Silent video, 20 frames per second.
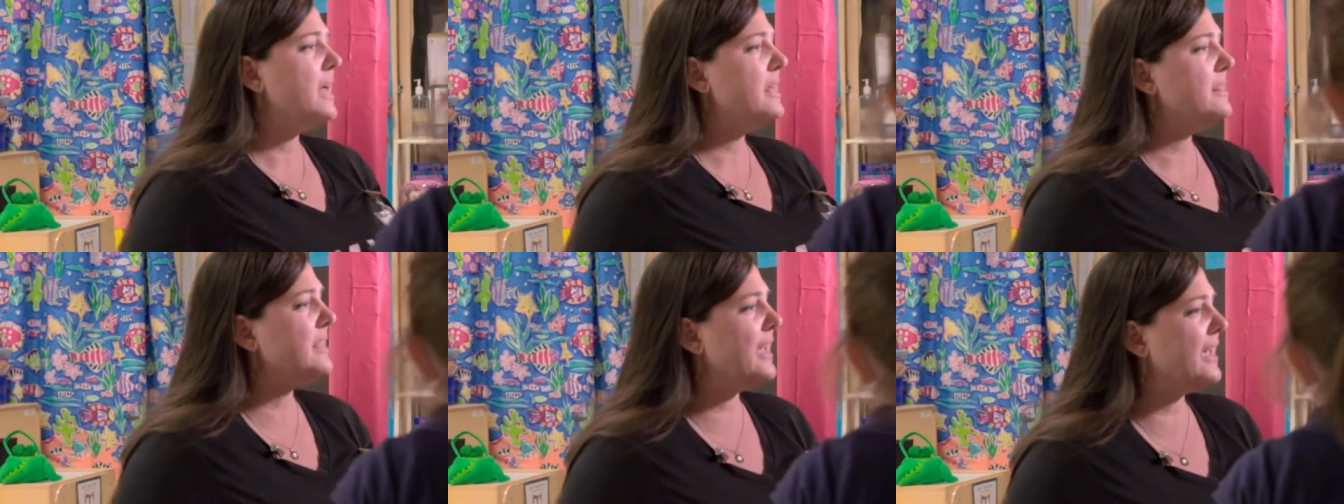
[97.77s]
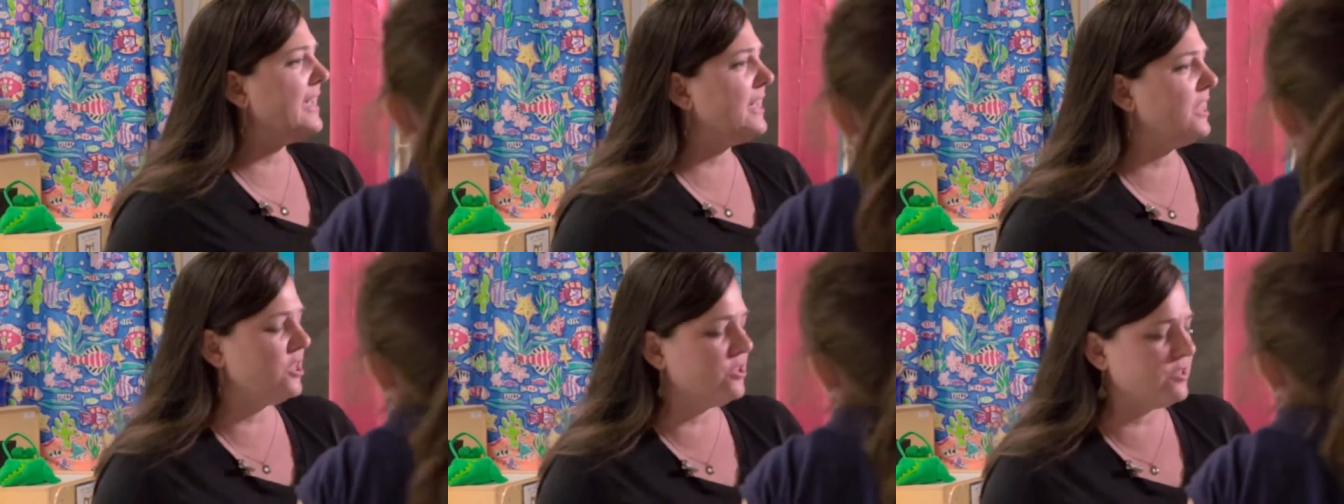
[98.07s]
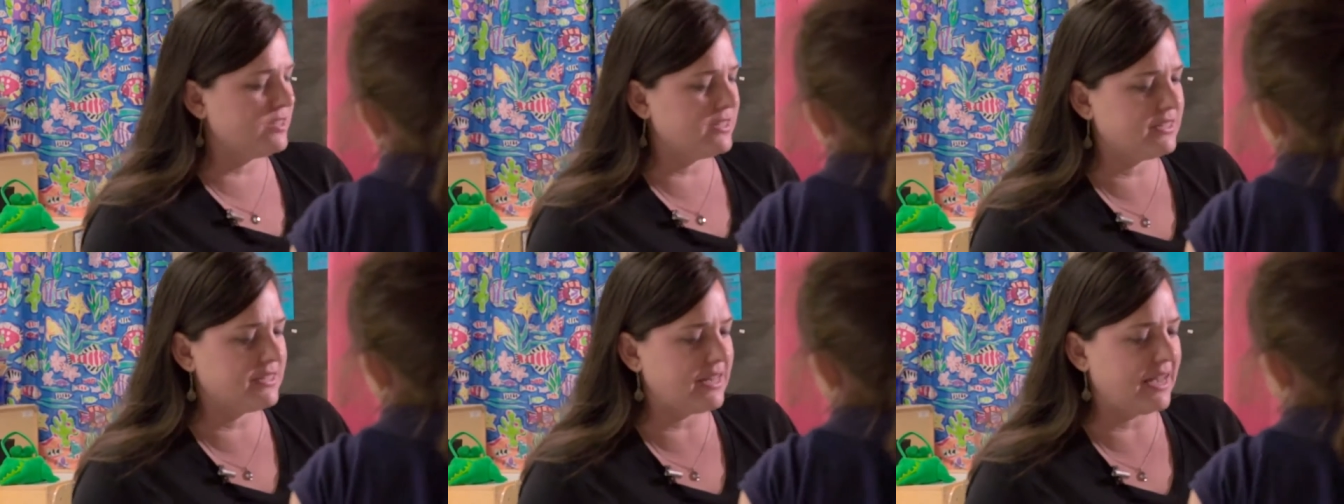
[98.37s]
I Thank you.
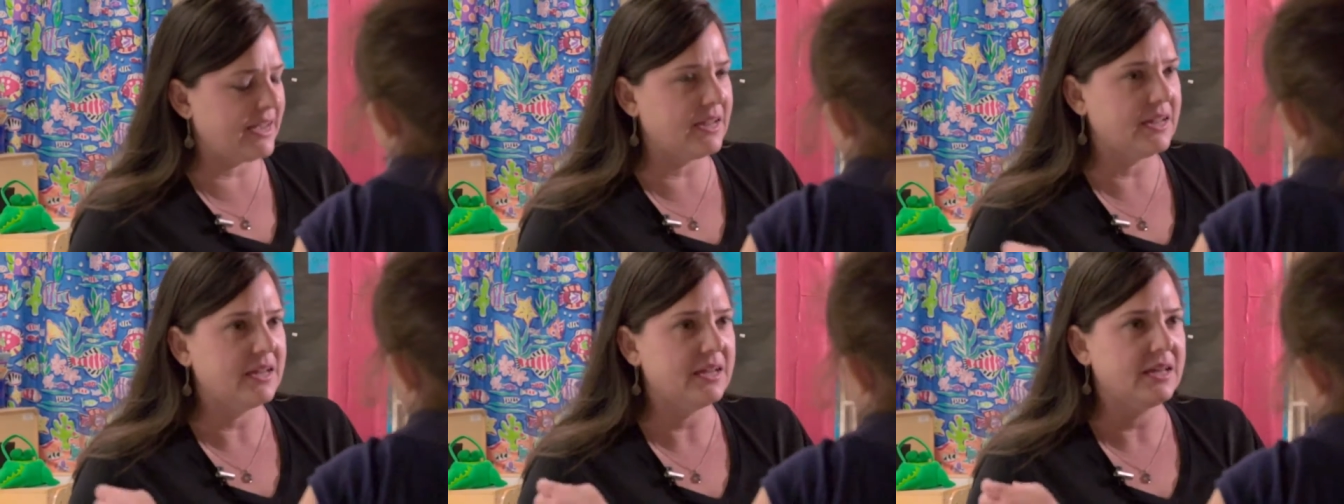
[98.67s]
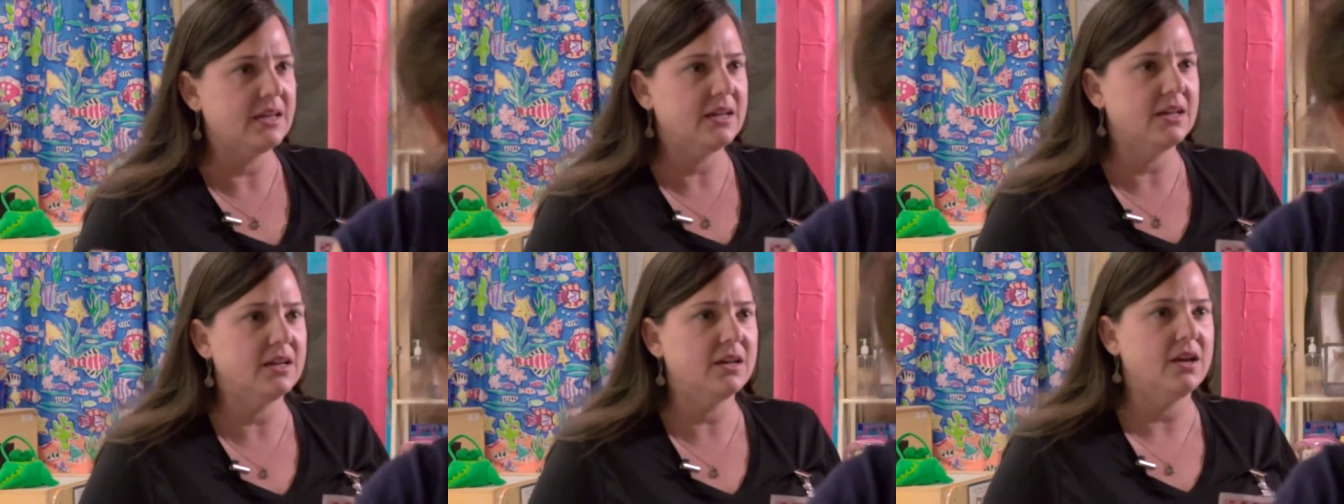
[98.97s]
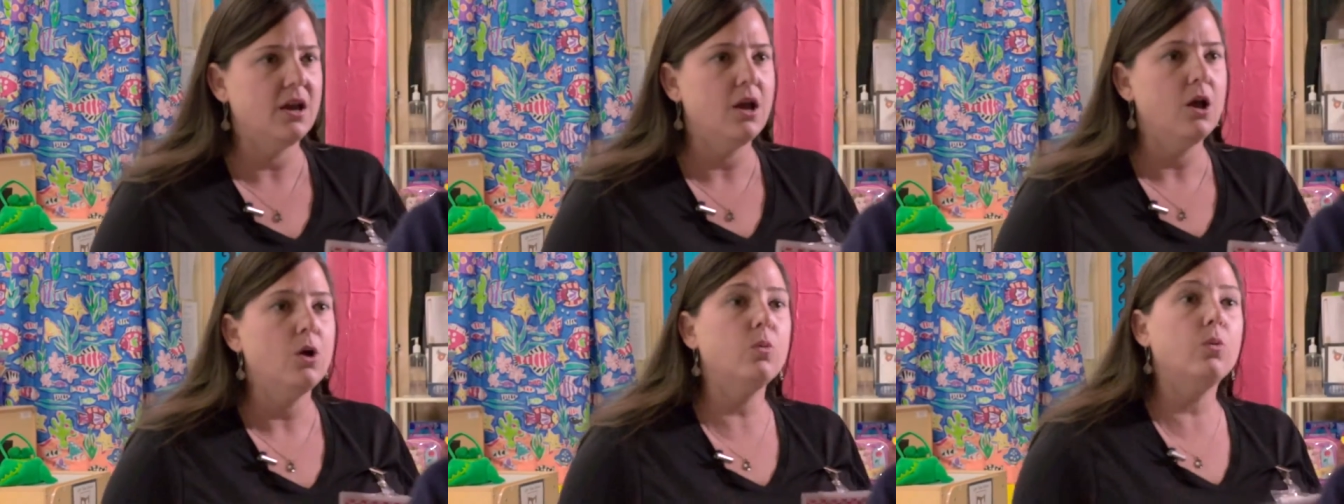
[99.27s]
In the
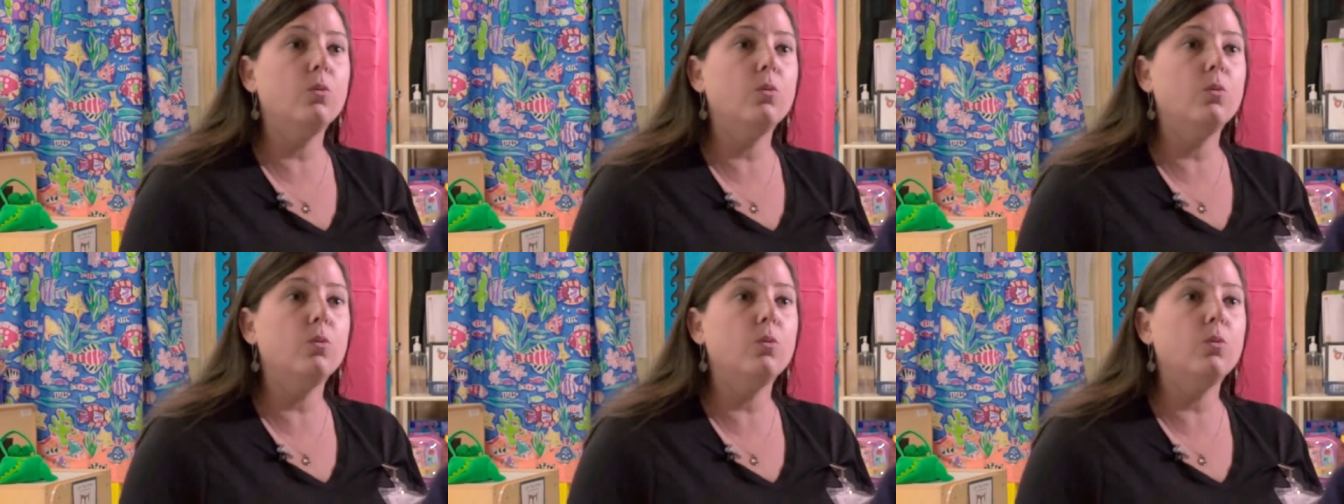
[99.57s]
market.